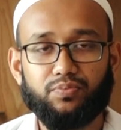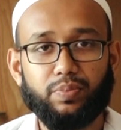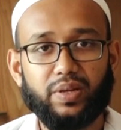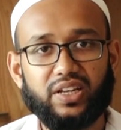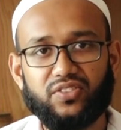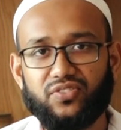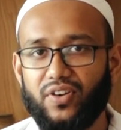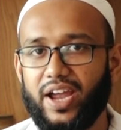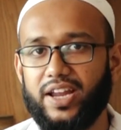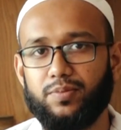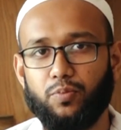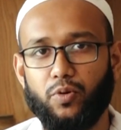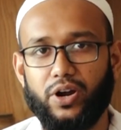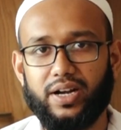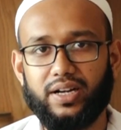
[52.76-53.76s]
predefined
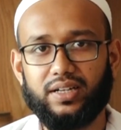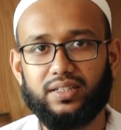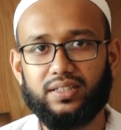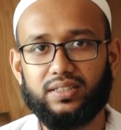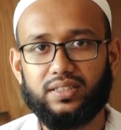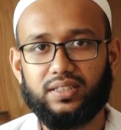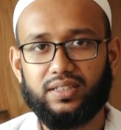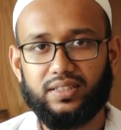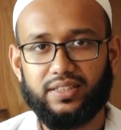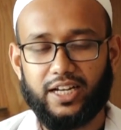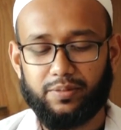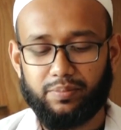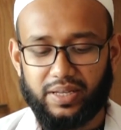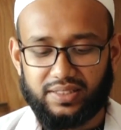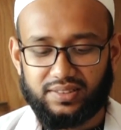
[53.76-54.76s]
point.
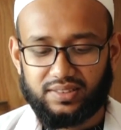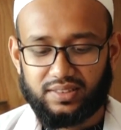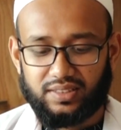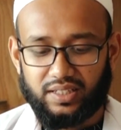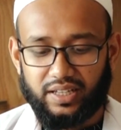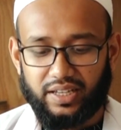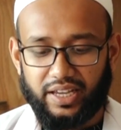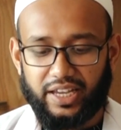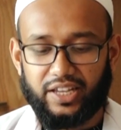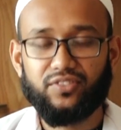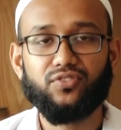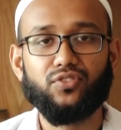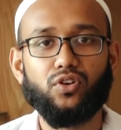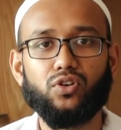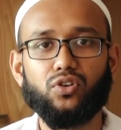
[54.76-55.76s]
That means in
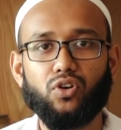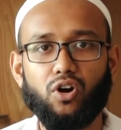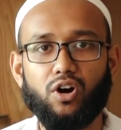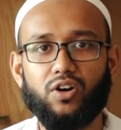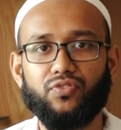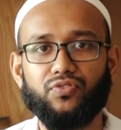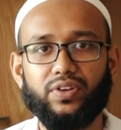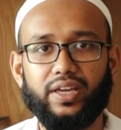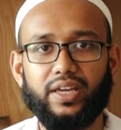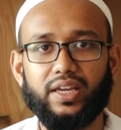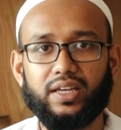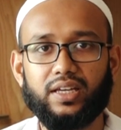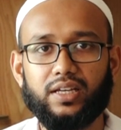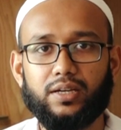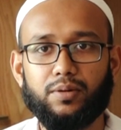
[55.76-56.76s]
front of a
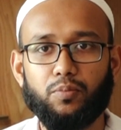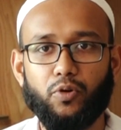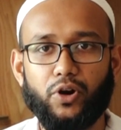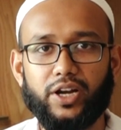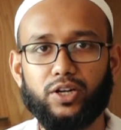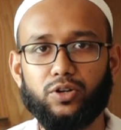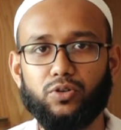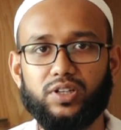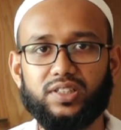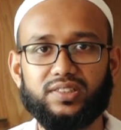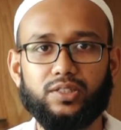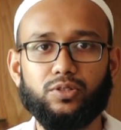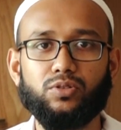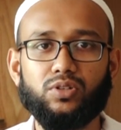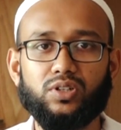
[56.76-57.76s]
point which
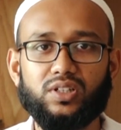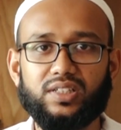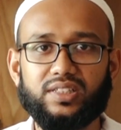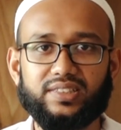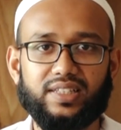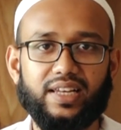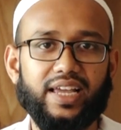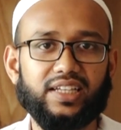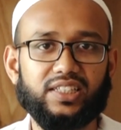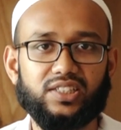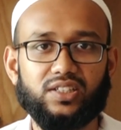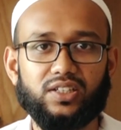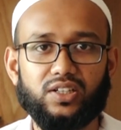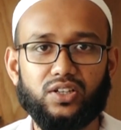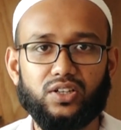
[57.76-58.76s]
you select
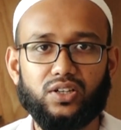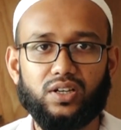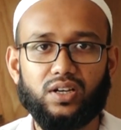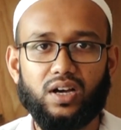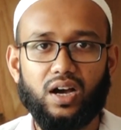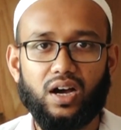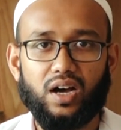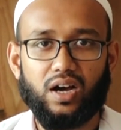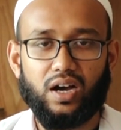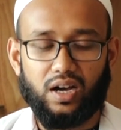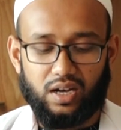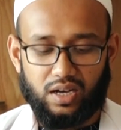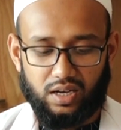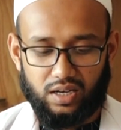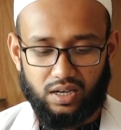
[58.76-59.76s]

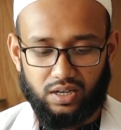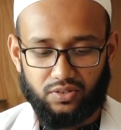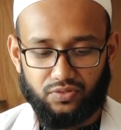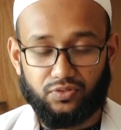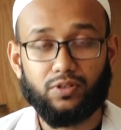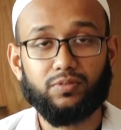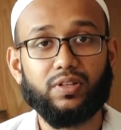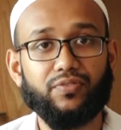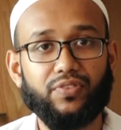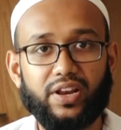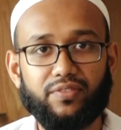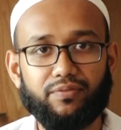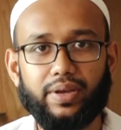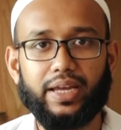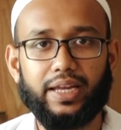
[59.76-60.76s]
from the very
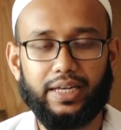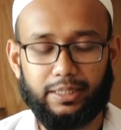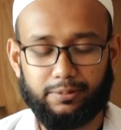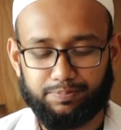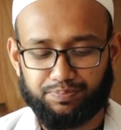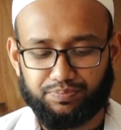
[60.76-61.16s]
beginning.